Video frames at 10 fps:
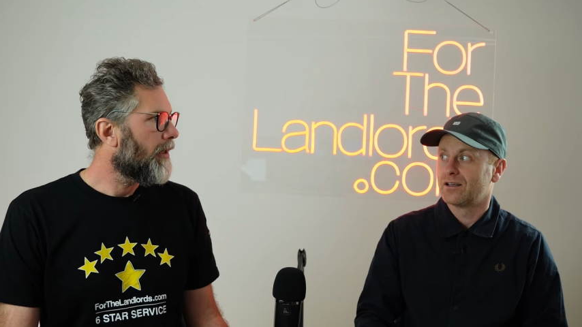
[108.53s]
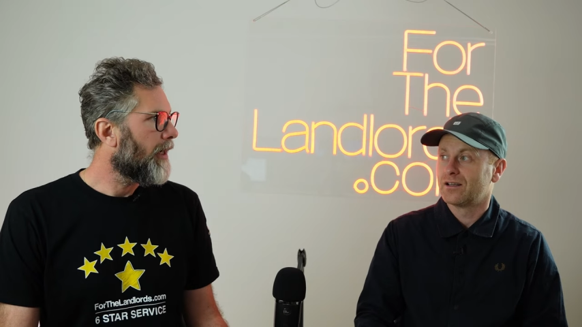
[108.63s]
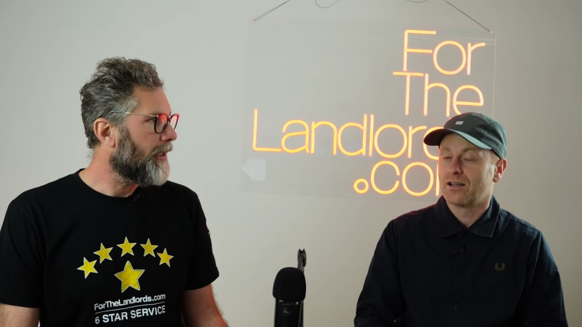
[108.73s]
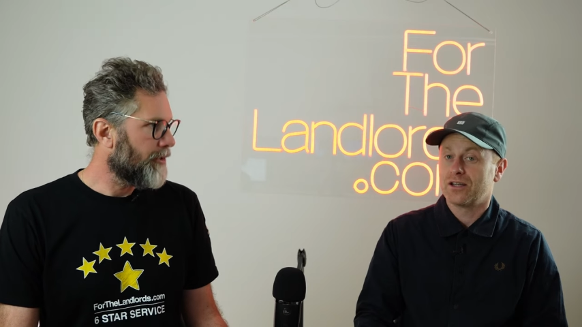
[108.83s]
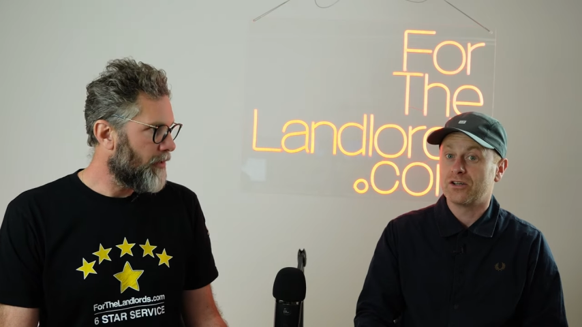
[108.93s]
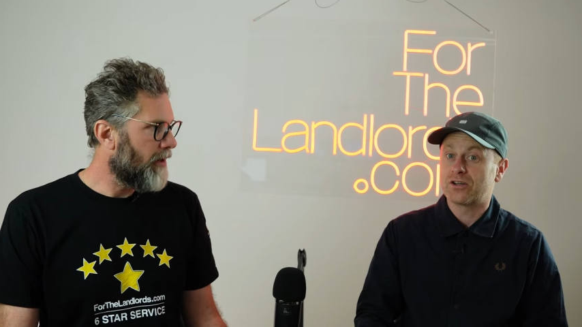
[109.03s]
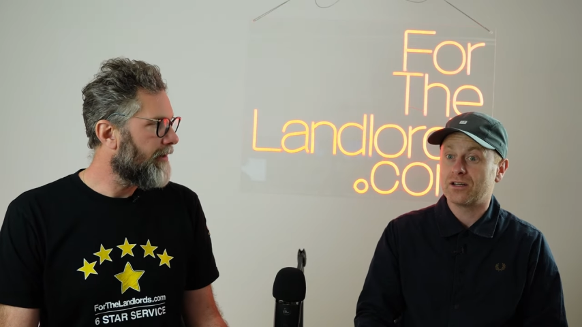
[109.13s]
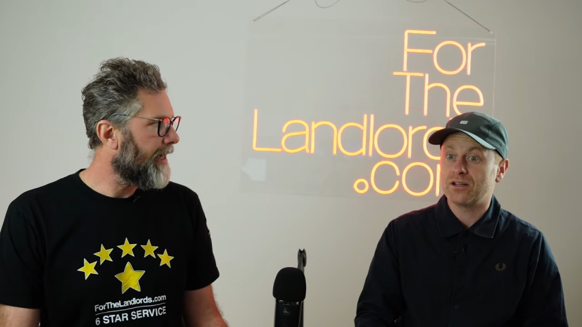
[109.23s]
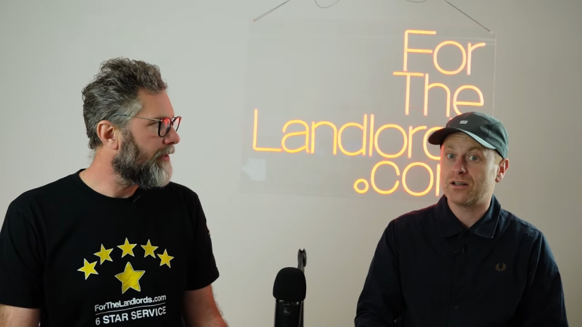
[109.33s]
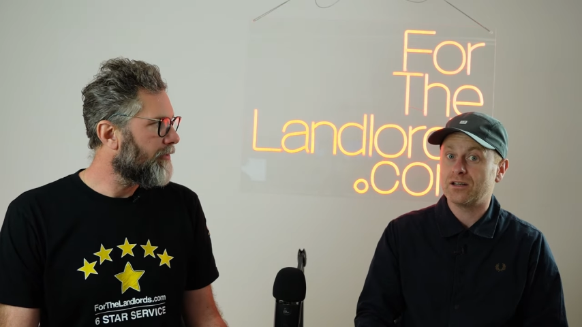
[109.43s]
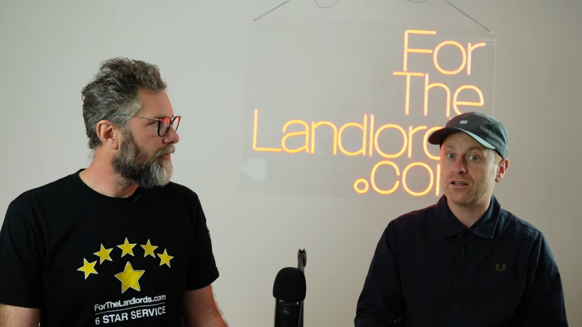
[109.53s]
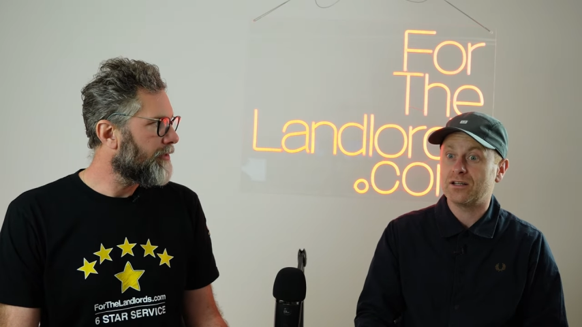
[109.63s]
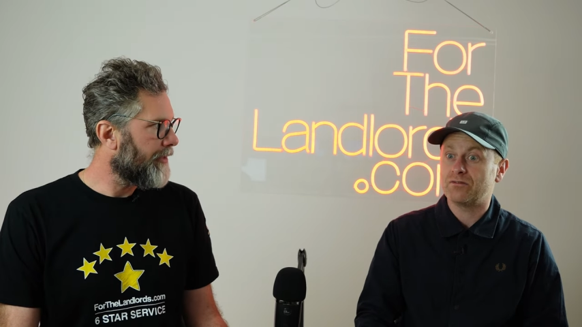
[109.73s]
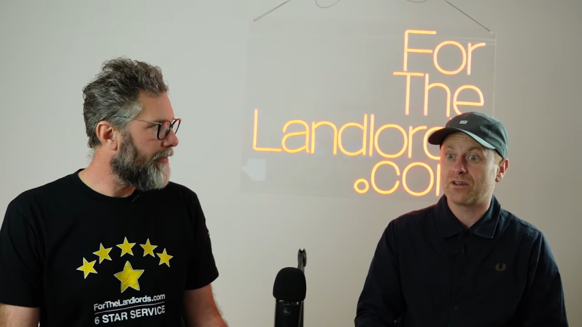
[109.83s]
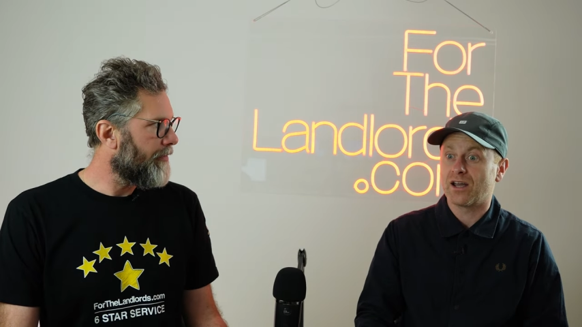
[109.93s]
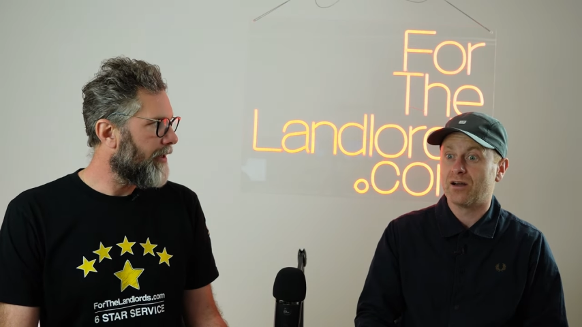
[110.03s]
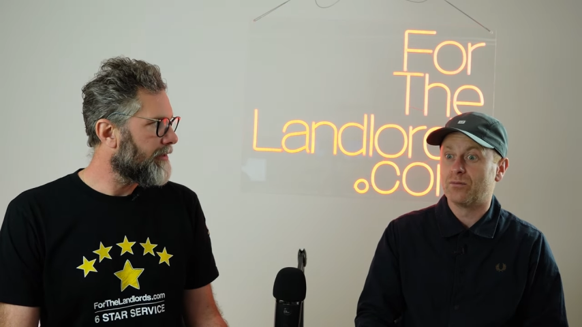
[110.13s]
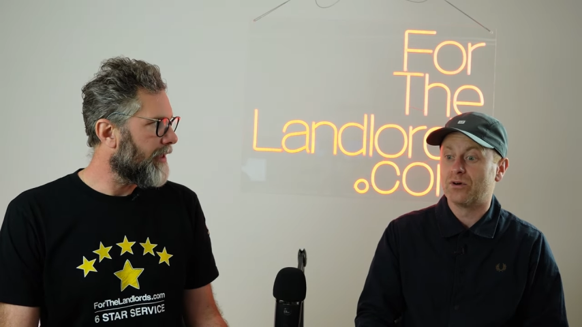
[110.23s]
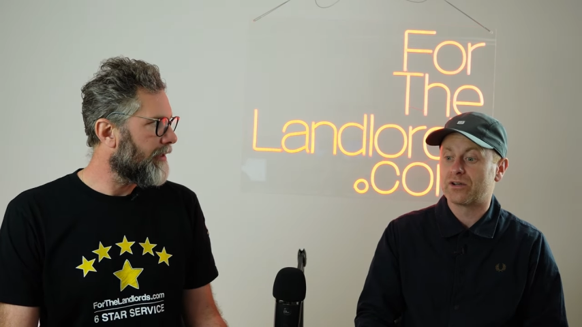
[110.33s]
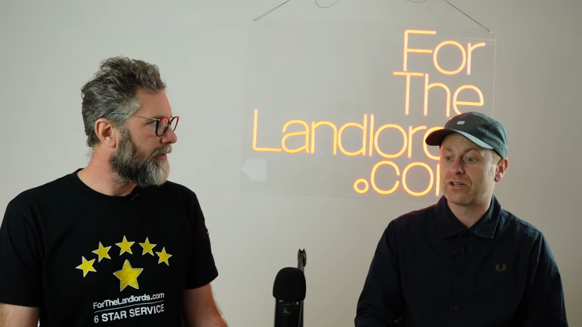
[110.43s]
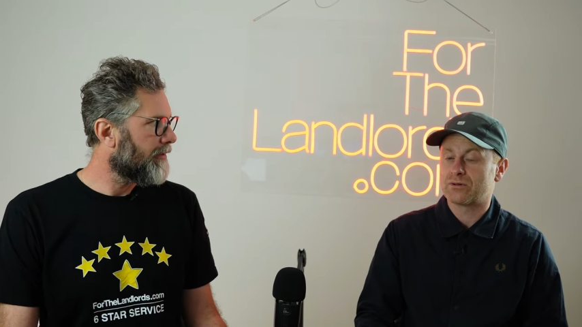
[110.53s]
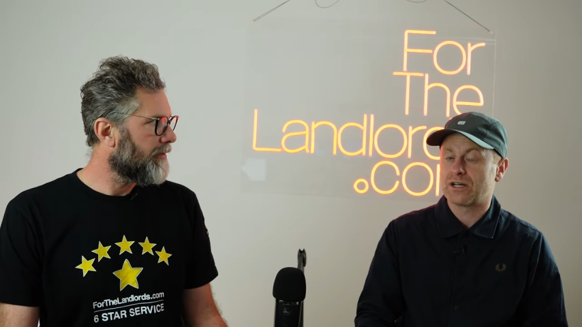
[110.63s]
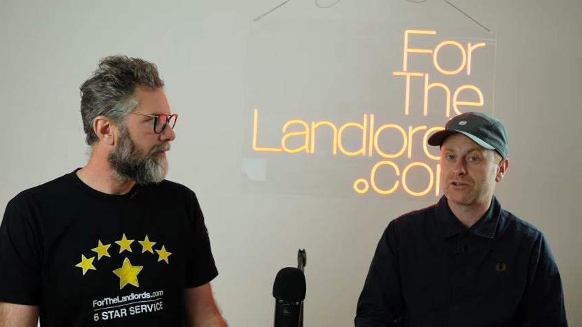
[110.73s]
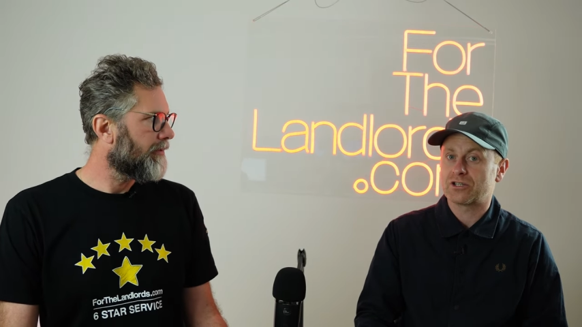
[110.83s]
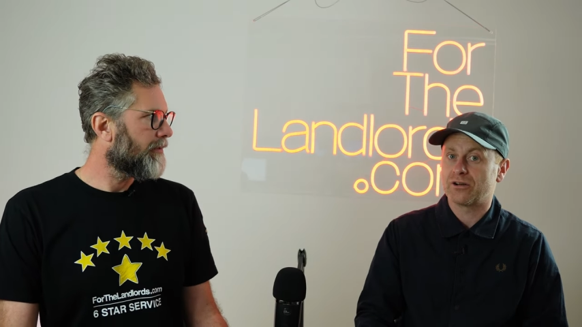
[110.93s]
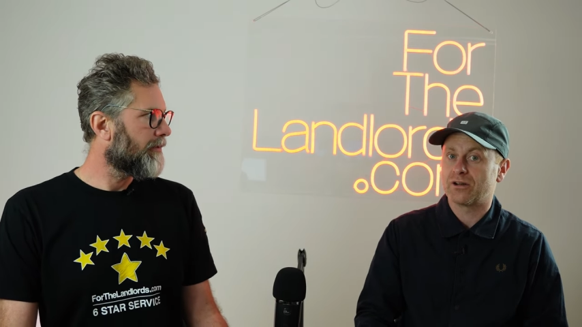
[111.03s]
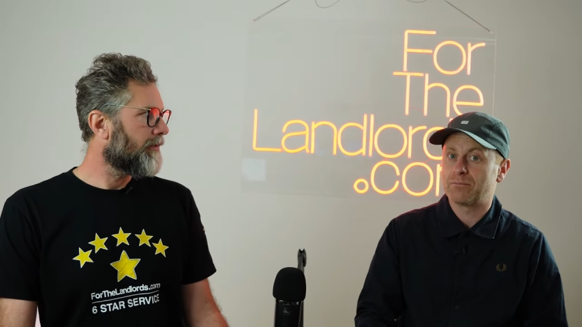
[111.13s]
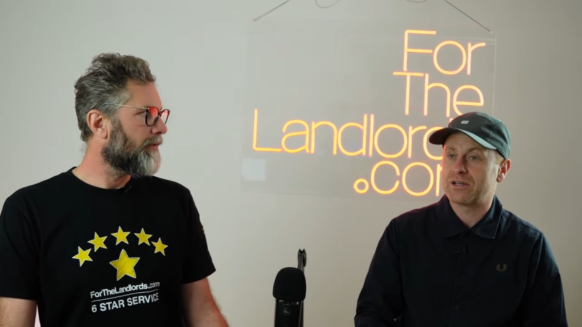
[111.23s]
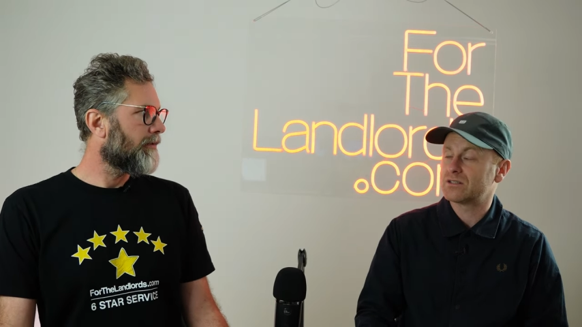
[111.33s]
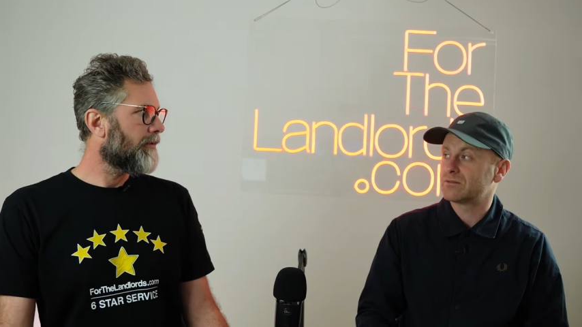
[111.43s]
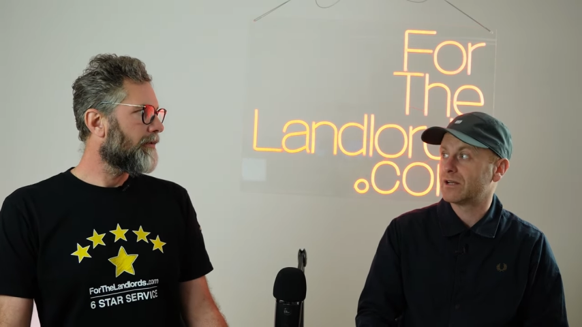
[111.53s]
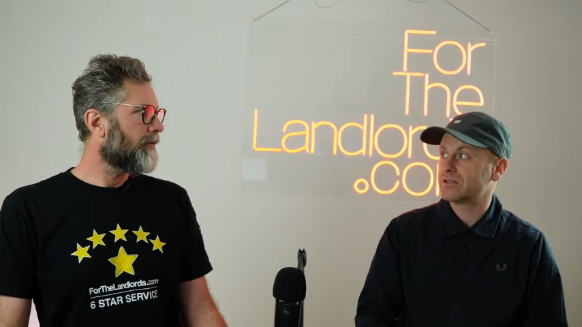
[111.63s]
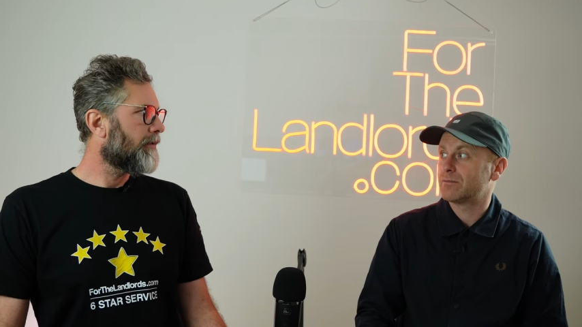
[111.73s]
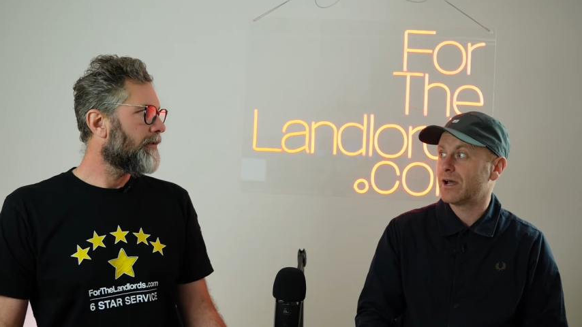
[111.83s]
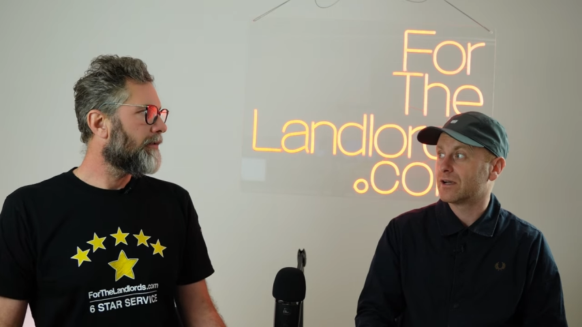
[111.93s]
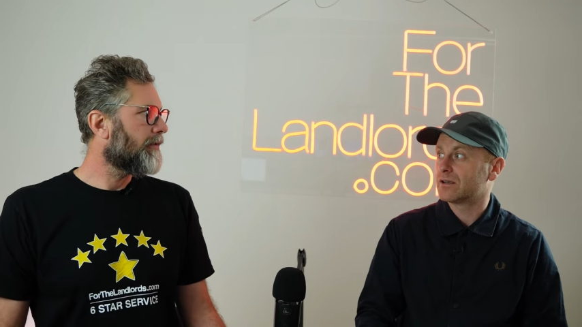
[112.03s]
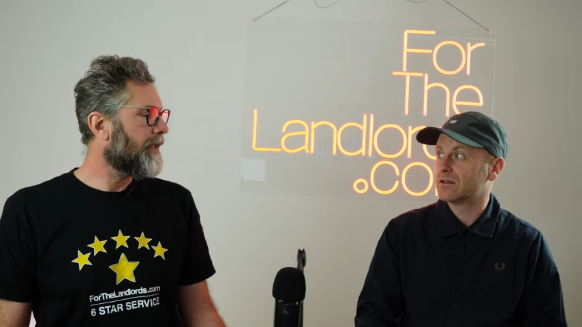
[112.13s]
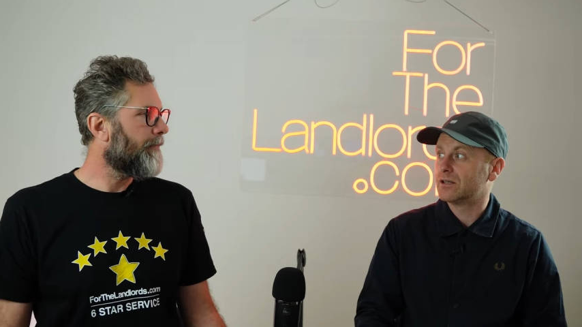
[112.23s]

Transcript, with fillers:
Speaker 1: And you are a landlord. You'd even get a mortgage without showing a business plan to the bank.